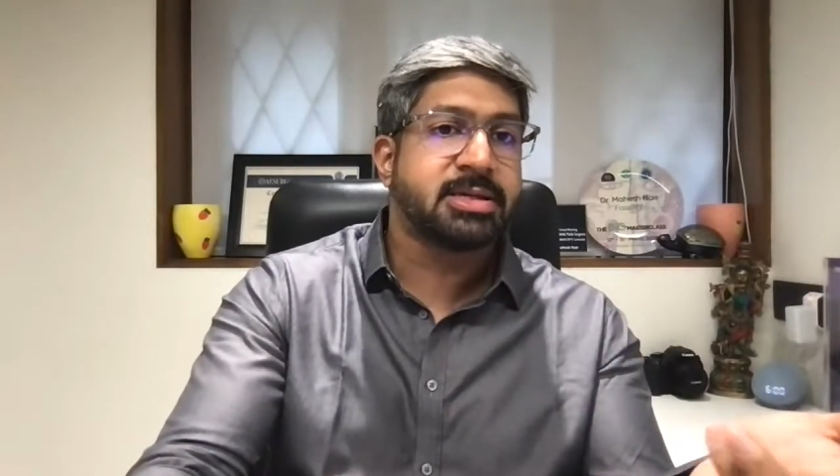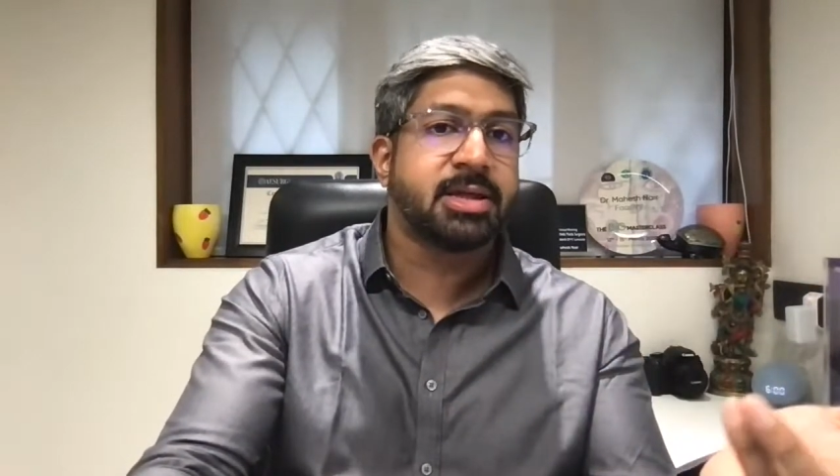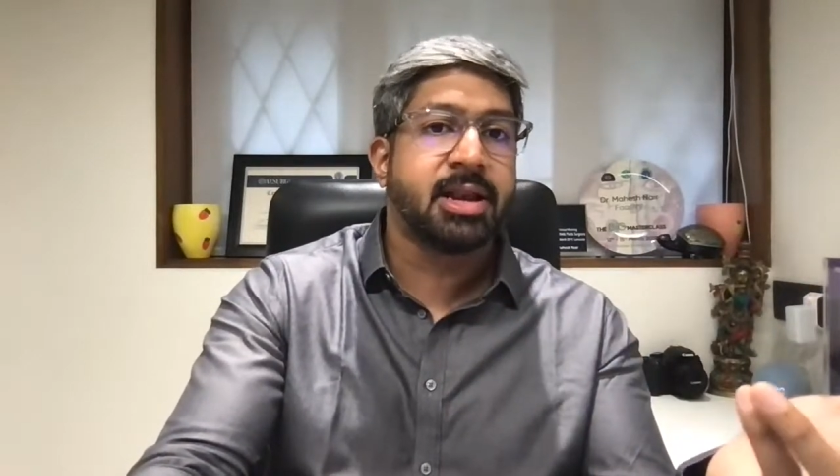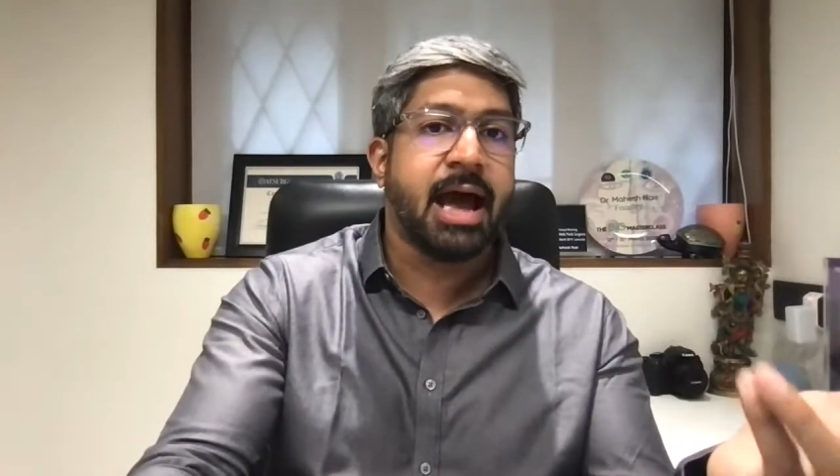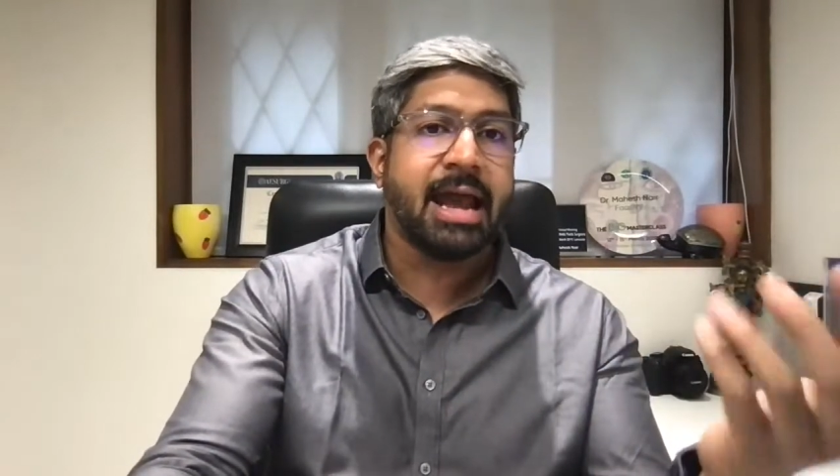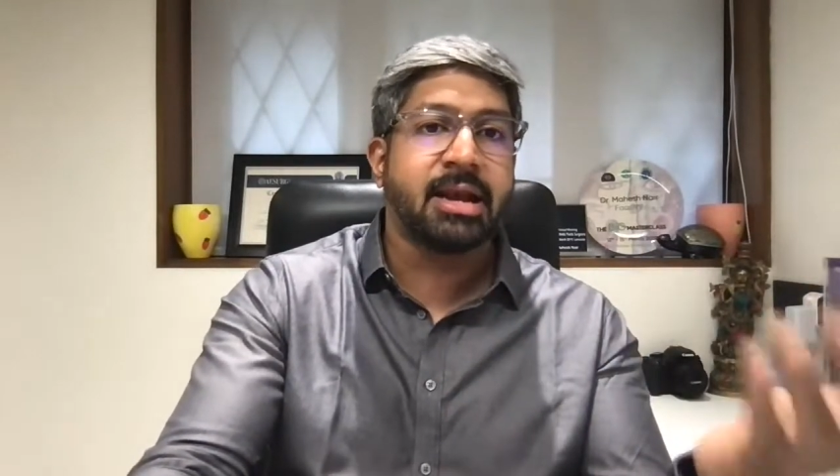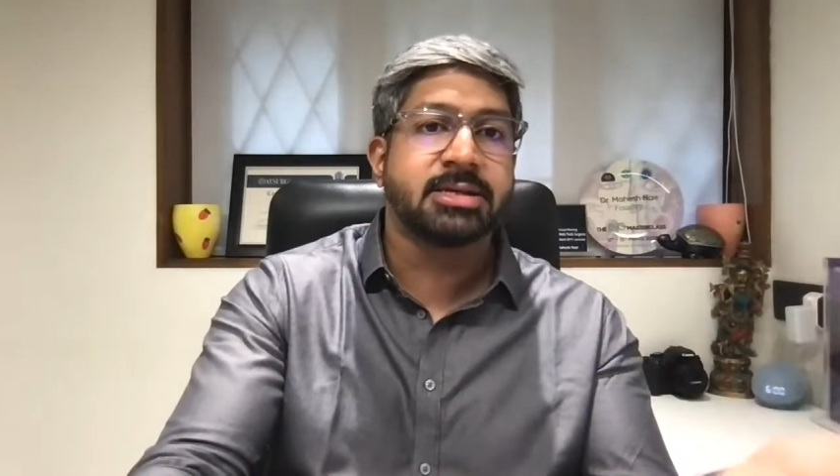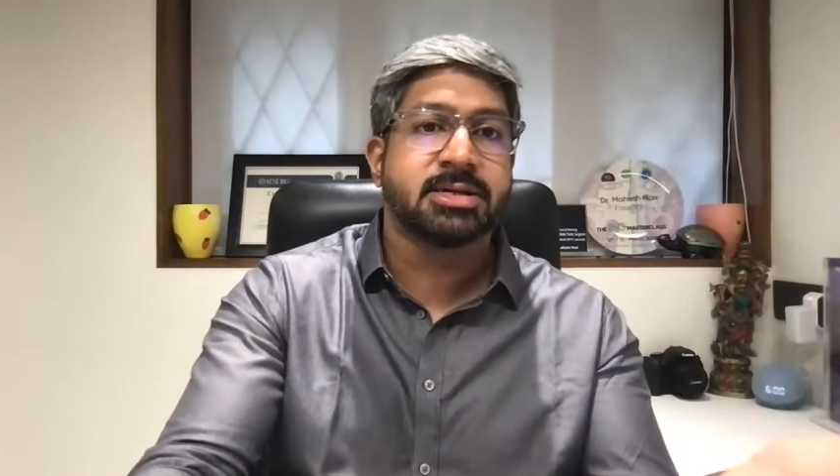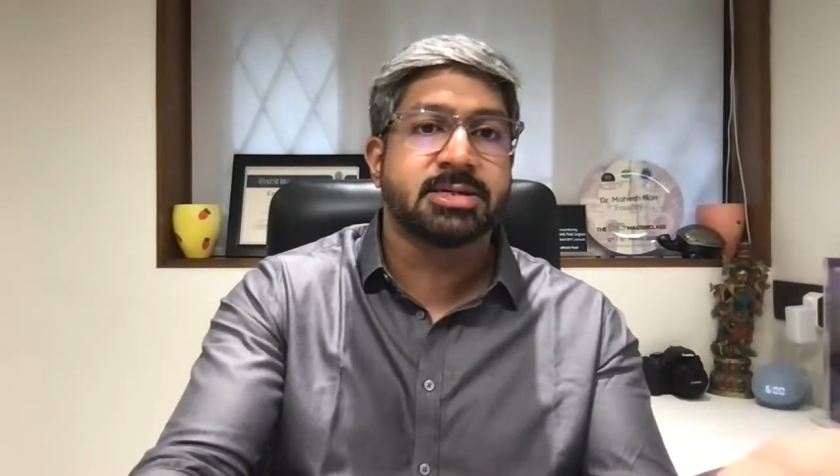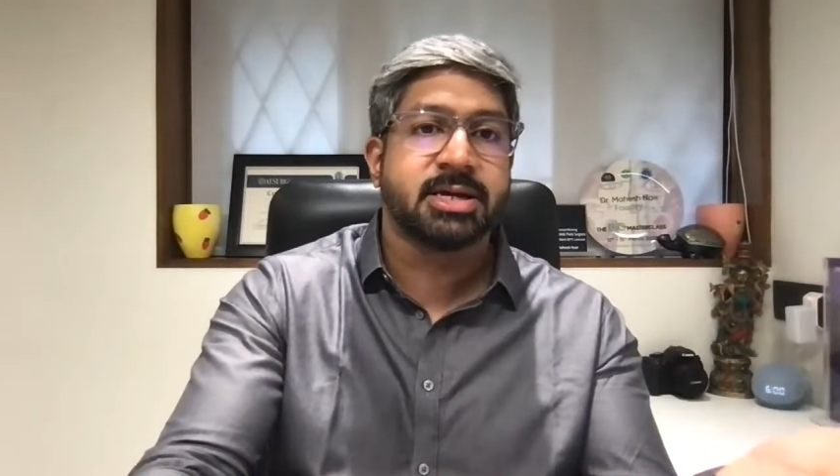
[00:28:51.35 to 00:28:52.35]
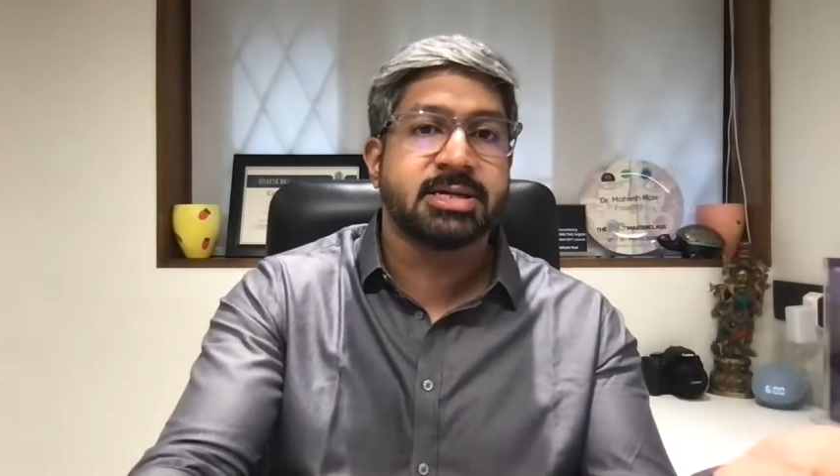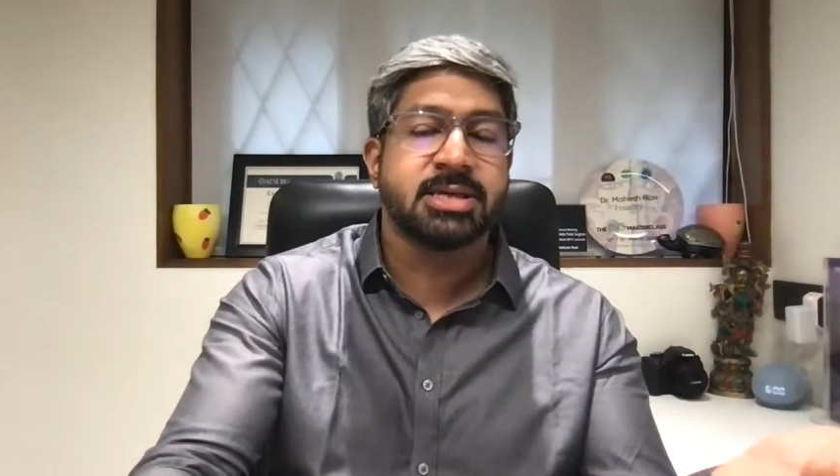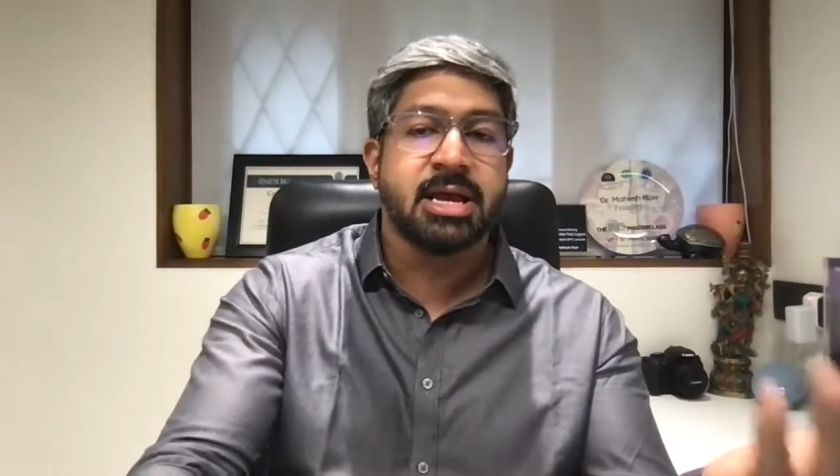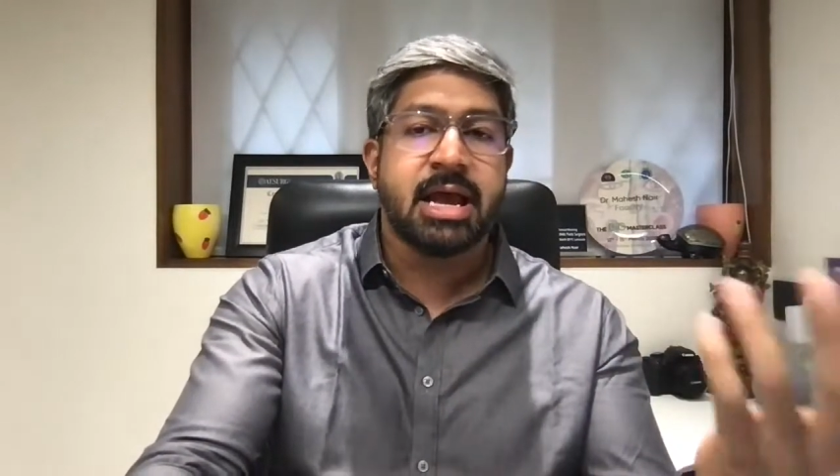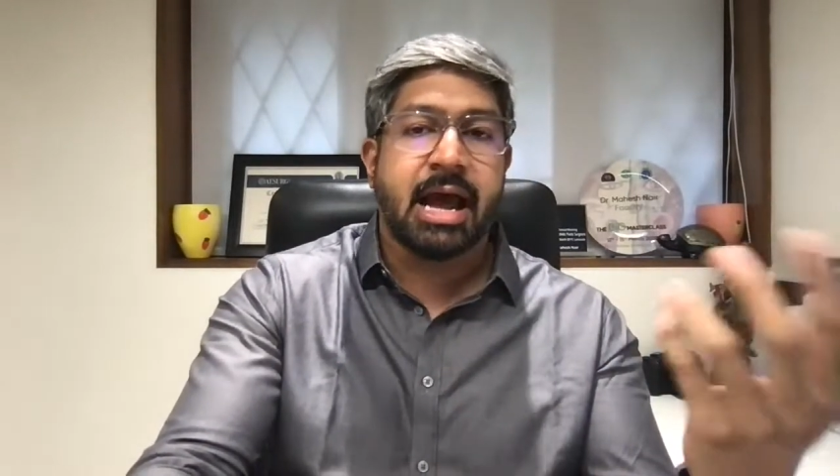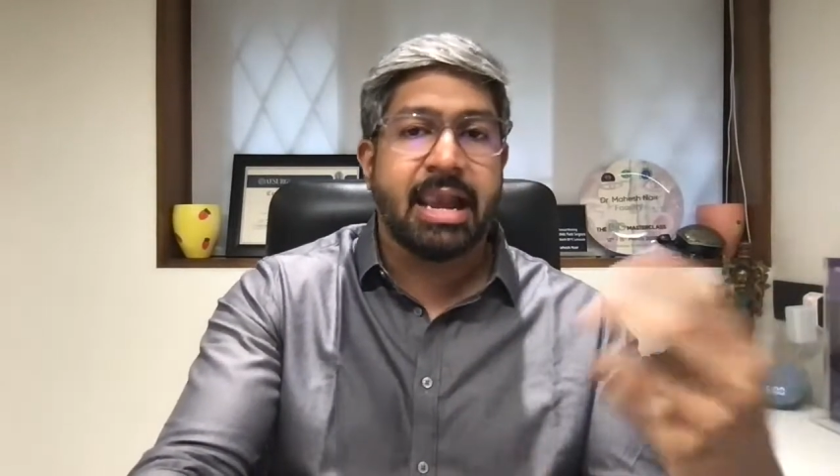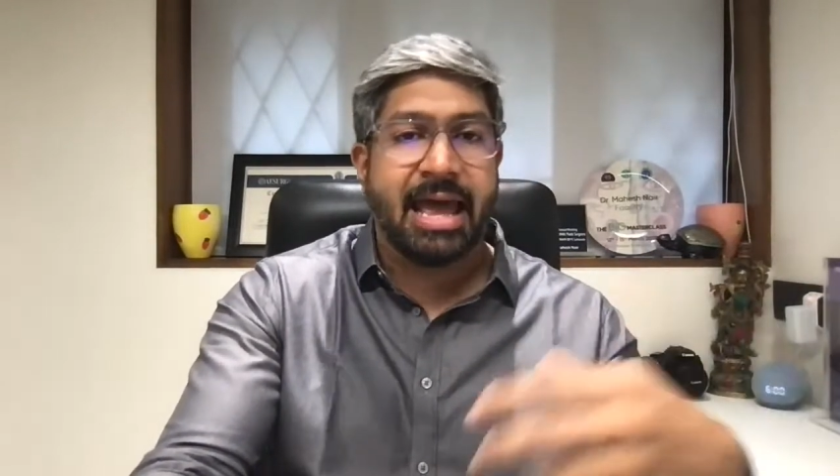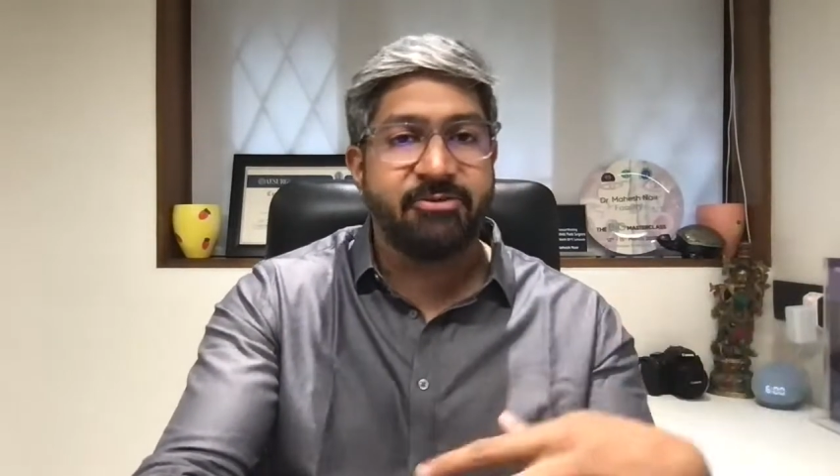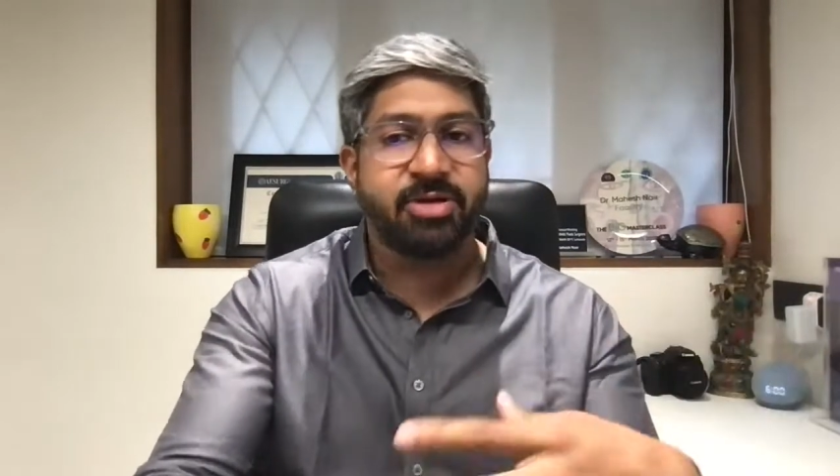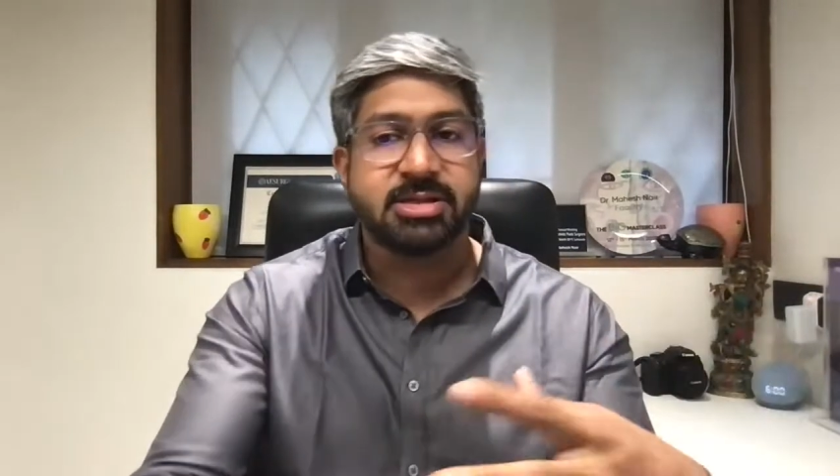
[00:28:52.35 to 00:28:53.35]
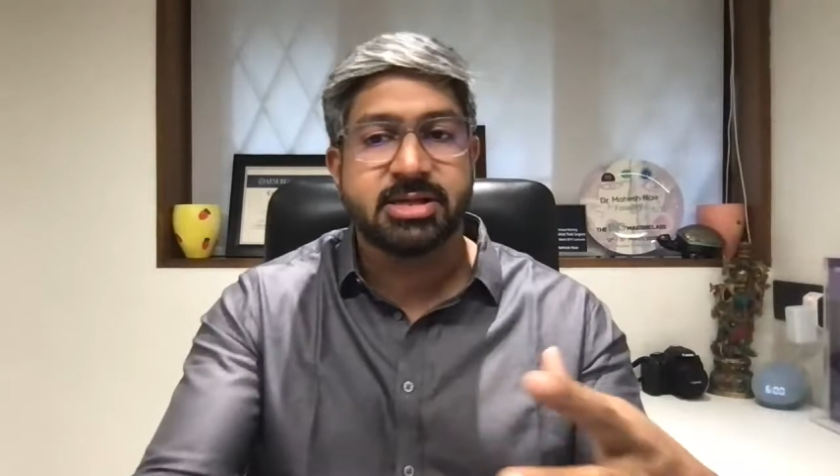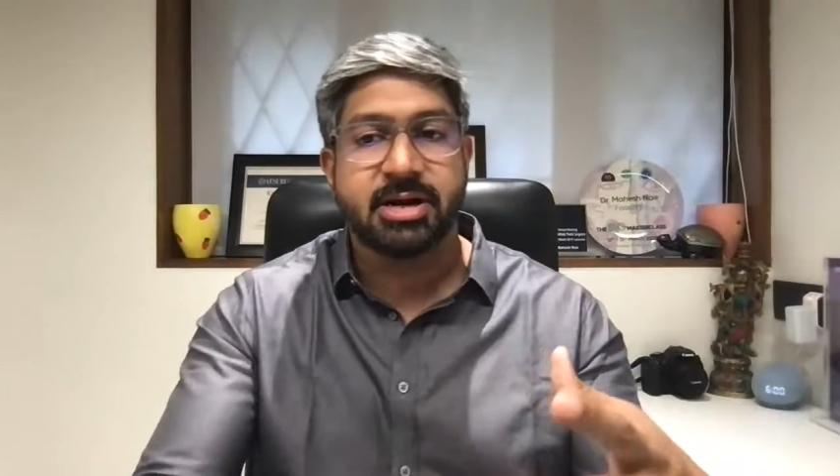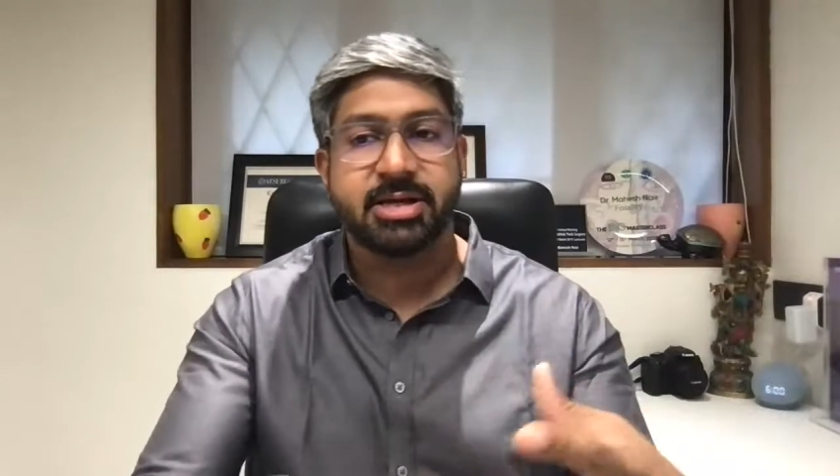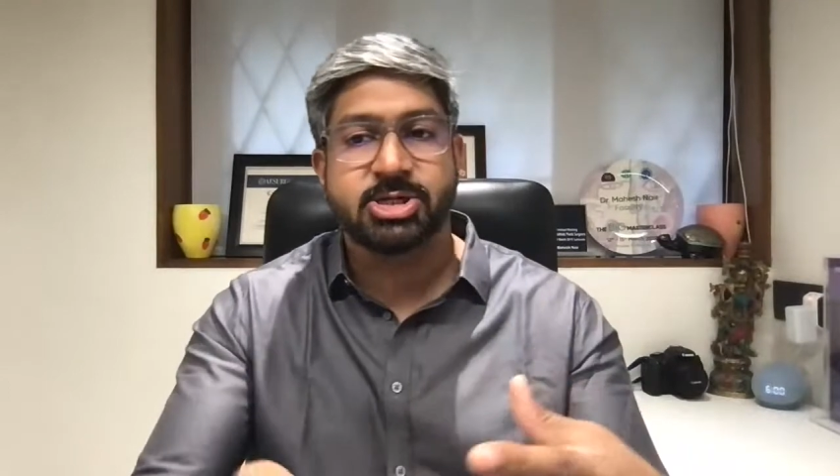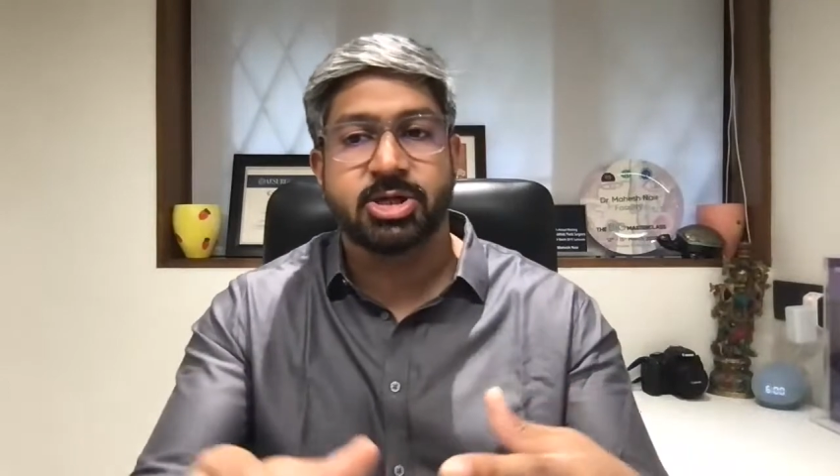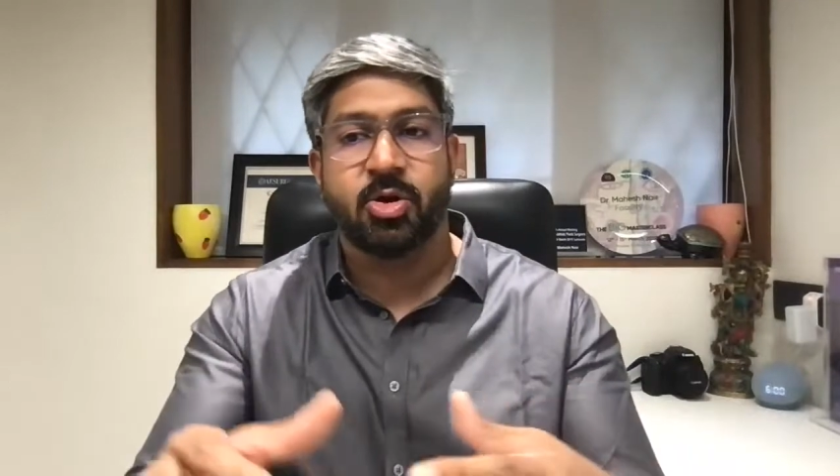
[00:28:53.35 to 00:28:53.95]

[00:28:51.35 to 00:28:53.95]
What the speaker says: Then eyelid surgeries, a live consultation